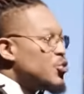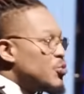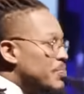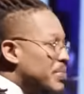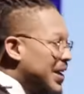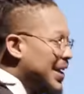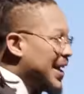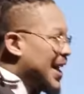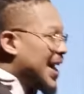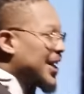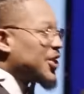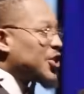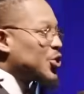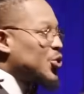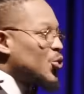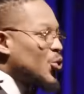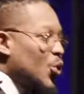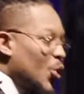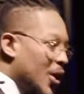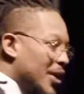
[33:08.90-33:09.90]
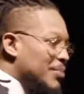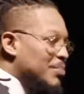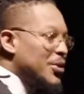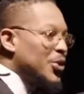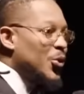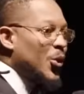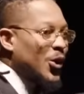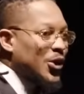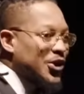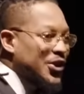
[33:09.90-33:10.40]
be led to go and be
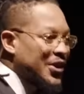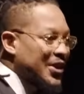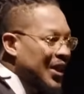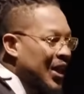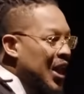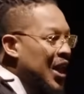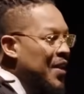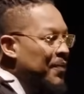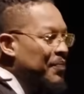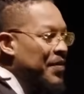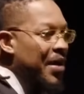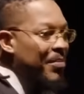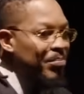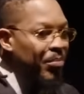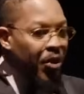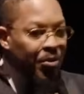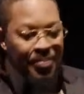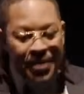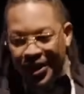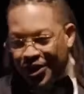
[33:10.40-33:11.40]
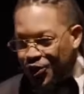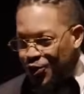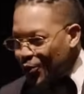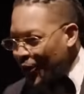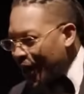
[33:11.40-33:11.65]
washed. The moment you